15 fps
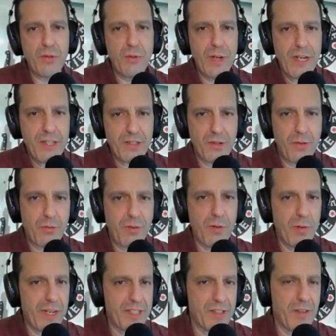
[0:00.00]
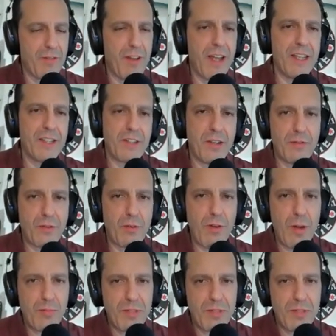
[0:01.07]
weeks or 3 weeks. The vines have crept